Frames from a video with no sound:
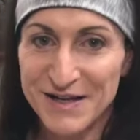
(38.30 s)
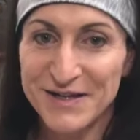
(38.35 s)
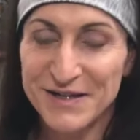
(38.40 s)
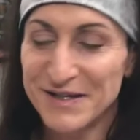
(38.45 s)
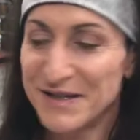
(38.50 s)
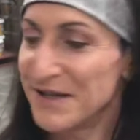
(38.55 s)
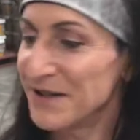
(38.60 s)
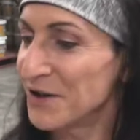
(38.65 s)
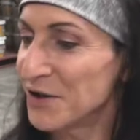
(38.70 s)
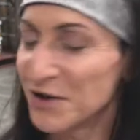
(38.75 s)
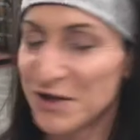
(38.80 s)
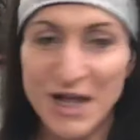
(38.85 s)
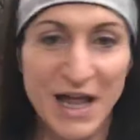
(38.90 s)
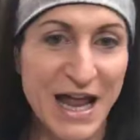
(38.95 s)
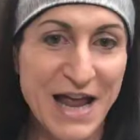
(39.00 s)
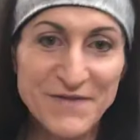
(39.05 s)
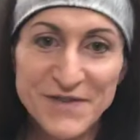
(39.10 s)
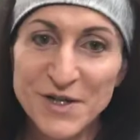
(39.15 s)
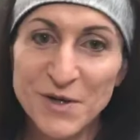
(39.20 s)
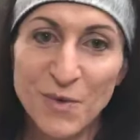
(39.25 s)
the
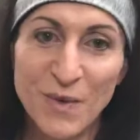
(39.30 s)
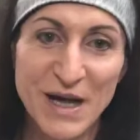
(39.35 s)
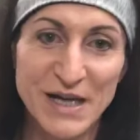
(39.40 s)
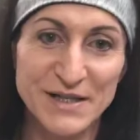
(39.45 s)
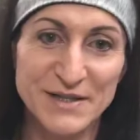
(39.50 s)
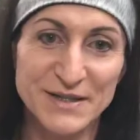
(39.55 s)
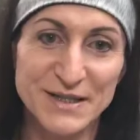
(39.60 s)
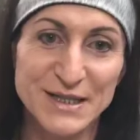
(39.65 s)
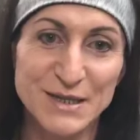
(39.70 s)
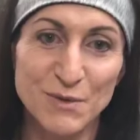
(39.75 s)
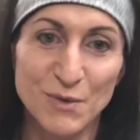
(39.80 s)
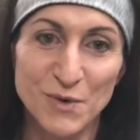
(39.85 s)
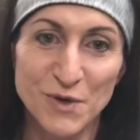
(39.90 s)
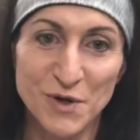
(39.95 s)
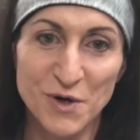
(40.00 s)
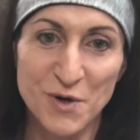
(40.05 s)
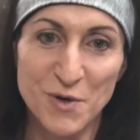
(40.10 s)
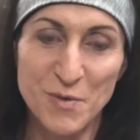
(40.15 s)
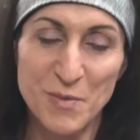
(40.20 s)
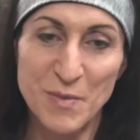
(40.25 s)
heavier weights,
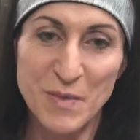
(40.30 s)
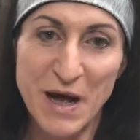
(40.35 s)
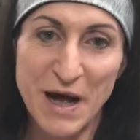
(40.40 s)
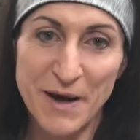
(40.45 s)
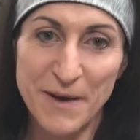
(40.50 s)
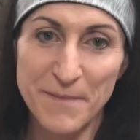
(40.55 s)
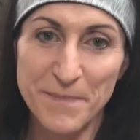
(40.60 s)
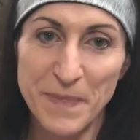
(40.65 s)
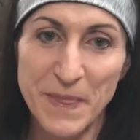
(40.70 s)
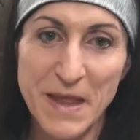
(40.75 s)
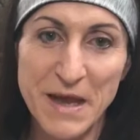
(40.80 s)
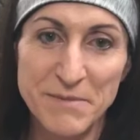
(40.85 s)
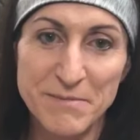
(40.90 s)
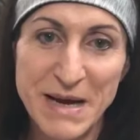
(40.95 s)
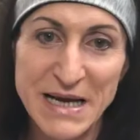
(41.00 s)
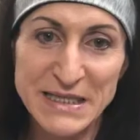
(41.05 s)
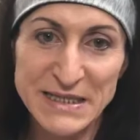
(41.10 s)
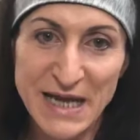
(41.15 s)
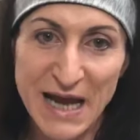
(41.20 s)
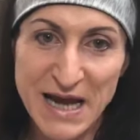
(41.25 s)
and
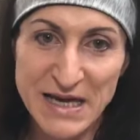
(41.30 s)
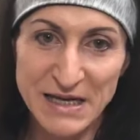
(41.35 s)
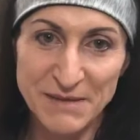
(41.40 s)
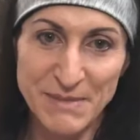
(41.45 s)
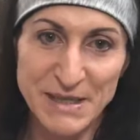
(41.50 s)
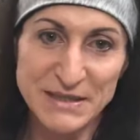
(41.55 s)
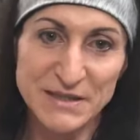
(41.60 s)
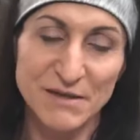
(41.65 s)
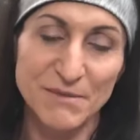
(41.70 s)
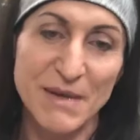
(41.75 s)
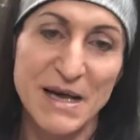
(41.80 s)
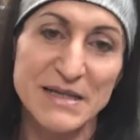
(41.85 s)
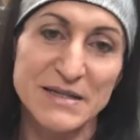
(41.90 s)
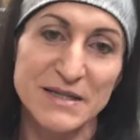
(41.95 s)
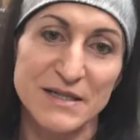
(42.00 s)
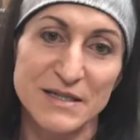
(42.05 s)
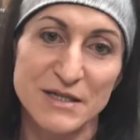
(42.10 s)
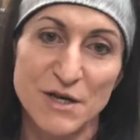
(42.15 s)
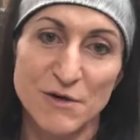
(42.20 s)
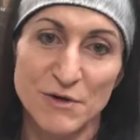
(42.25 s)
maintaining muscle mass
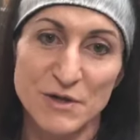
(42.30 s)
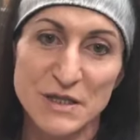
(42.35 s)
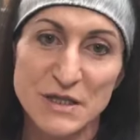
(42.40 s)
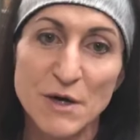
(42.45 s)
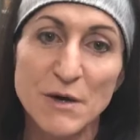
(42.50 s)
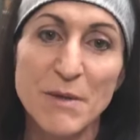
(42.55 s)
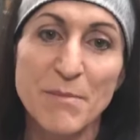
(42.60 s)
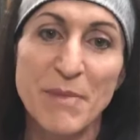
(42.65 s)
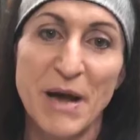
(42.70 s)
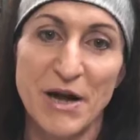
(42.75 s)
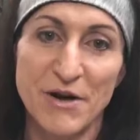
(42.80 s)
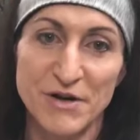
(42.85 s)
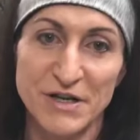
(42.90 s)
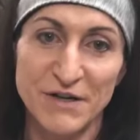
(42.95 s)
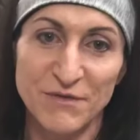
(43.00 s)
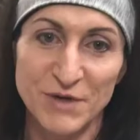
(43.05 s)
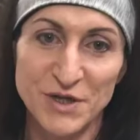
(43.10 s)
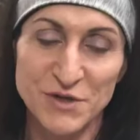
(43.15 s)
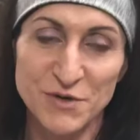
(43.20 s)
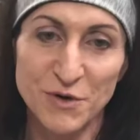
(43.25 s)
are so imperative
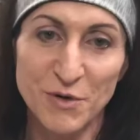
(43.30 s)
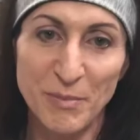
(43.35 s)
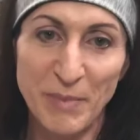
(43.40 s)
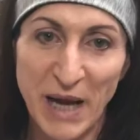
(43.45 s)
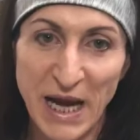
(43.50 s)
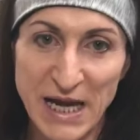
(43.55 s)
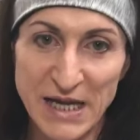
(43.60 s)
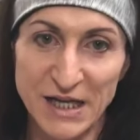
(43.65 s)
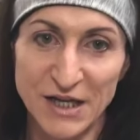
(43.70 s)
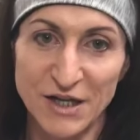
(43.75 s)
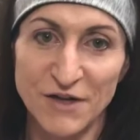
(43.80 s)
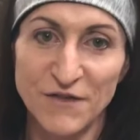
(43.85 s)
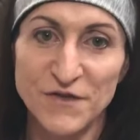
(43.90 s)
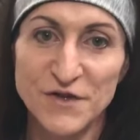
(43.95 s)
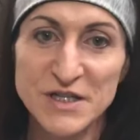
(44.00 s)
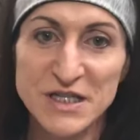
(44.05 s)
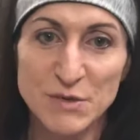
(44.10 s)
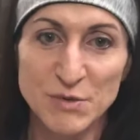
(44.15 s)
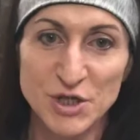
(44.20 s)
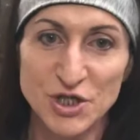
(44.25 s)
when you're competing. If you
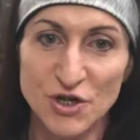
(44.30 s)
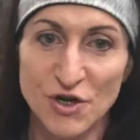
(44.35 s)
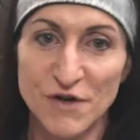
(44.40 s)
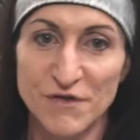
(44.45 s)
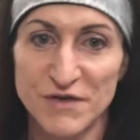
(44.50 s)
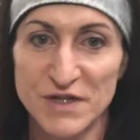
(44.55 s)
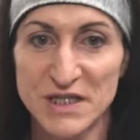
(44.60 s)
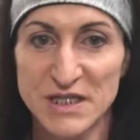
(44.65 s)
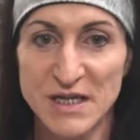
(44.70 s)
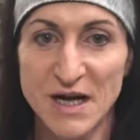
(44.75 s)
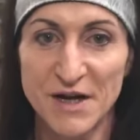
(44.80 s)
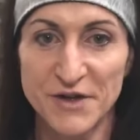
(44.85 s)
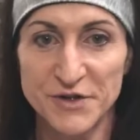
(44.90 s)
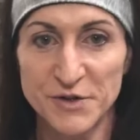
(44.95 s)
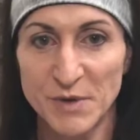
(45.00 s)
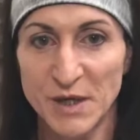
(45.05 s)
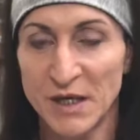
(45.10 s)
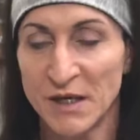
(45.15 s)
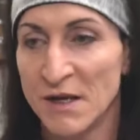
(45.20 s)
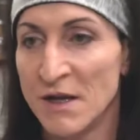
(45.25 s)
switch over and start
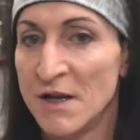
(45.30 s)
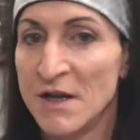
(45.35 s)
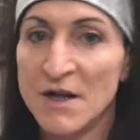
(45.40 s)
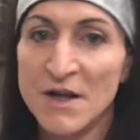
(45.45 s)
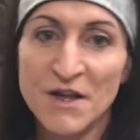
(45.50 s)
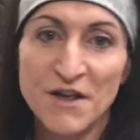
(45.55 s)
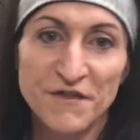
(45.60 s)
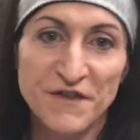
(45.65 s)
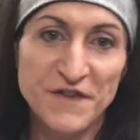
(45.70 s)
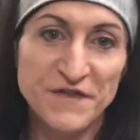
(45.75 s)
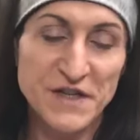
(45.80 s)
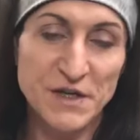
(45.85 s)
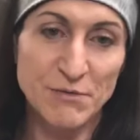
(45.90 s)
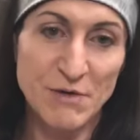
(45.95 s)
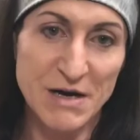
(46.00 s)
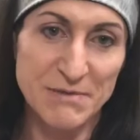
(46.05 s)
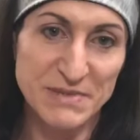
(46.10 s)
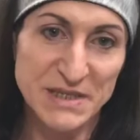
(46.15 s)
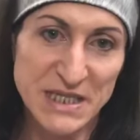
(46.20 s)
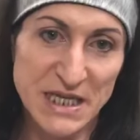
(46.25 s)
doing 50
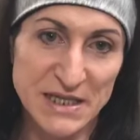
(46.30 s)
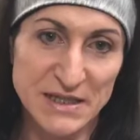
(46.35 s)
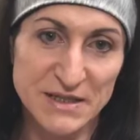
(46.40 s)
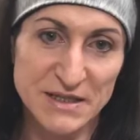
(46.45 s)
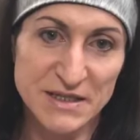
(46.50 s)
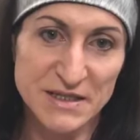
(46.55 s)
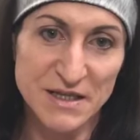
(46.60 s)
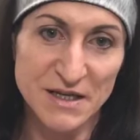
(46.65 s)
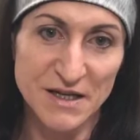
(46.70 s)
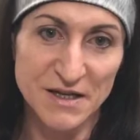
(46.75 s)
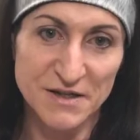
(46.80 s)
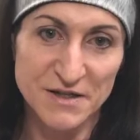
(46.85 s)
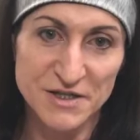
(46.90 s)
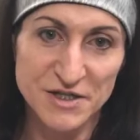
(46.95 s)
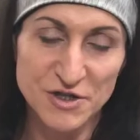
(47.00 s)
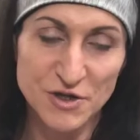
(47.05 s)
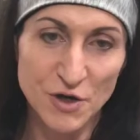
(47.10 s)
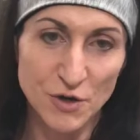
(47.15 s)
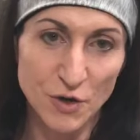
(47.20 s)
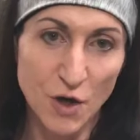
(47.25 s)
rep sets and
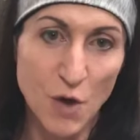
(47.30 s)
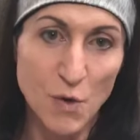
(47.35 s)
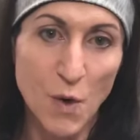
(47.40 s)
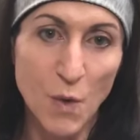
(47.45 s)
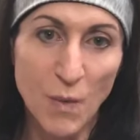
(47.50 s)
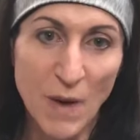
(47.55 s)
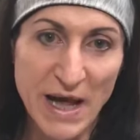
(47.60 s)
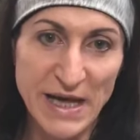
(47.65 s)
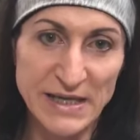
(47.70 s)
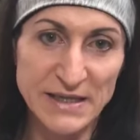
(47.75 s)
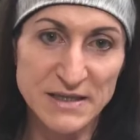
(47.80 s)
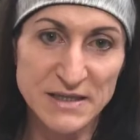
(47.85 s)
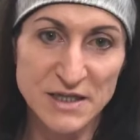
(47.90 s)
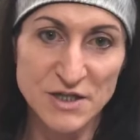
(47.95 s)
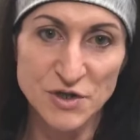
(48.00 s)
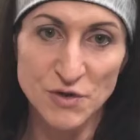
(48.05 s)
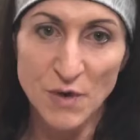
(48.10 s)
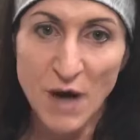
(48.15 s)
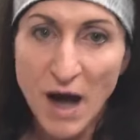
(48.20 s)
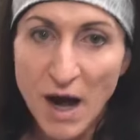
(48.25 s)
lower weights, then
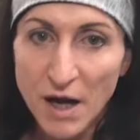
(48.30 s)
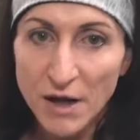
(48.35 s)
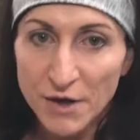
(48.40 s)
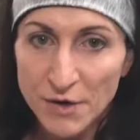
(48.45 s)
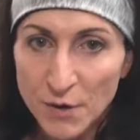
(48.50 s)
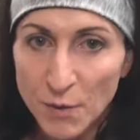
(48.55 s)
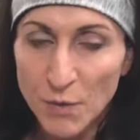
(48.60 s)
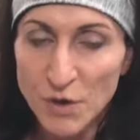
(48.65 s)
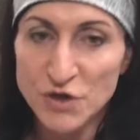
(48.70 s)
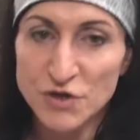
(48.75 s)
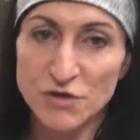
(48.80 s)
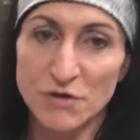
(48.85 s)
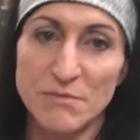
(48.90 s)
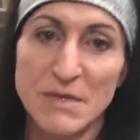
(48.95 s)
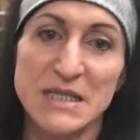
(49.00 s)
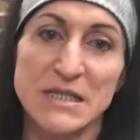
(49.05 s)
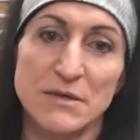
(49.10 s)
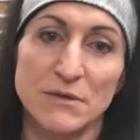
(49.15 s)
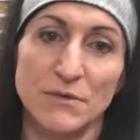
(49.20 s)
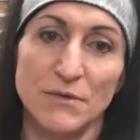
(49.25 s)
you are going to watch your
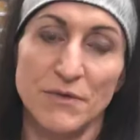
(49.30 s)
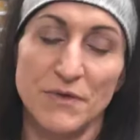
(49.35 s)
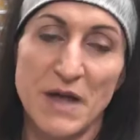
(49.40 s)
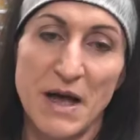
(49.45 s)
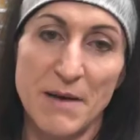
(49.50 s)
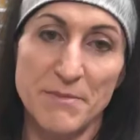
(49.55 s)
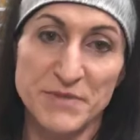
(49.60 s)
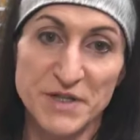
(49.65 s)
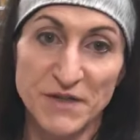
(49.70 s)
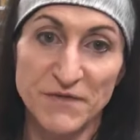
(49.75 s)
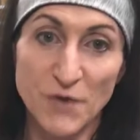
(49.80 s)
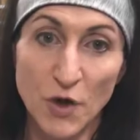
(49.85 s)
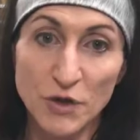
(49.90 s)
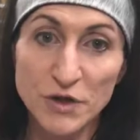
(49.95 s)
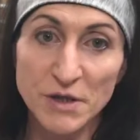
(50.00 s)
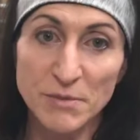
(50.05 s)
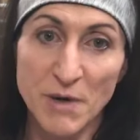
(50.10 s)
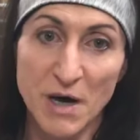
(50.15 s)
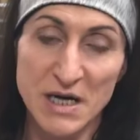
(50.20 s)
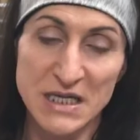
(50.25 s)
muscle
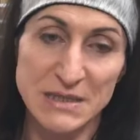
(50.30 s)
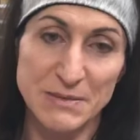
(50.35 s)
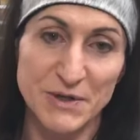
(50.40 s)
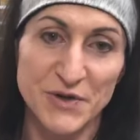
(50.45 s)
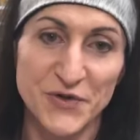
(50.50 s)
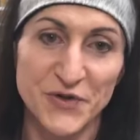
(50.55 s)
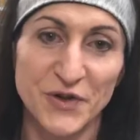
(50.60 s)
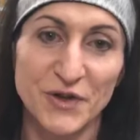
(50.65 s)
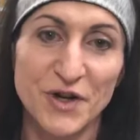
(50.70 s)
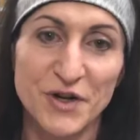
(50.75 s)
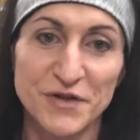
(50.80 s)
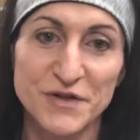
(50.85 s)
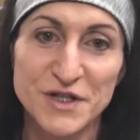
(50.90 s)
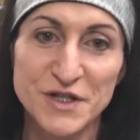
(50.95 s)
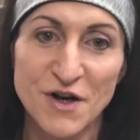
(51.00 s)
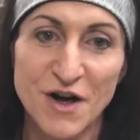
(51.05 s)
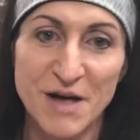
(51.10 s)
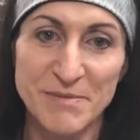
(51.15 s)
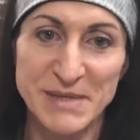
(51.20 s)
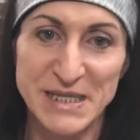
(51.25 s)
devolumize, because a lot of the
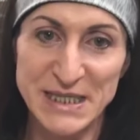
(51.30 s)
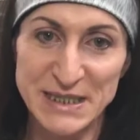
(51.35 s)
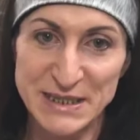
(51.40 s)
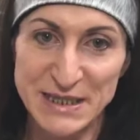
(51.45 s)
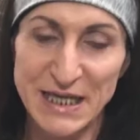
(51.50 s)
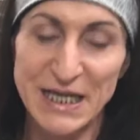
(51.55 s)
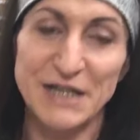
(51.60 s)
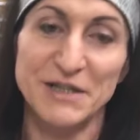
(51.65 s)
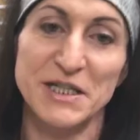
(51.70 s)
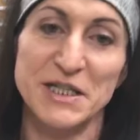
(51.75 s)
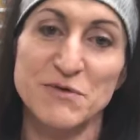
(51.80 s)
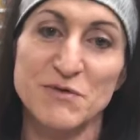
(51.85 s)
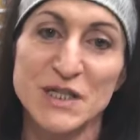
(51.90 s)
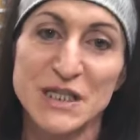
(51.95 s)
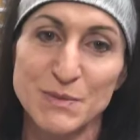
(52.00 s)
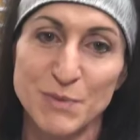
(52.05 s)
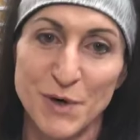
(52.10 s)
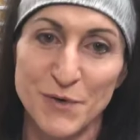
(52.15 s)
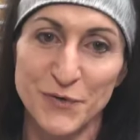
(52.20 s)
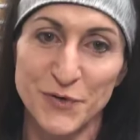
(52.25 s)
time it is there in
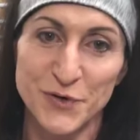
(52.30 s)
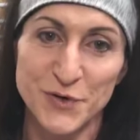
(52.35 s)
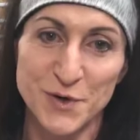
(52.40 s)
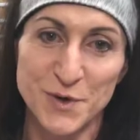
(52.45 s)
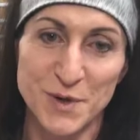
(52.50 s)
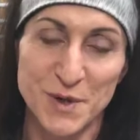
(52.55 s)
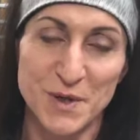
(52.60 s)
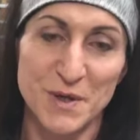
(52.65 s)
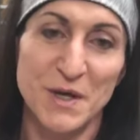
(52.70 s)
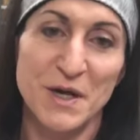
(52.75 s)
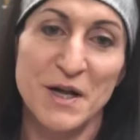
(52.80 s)
response to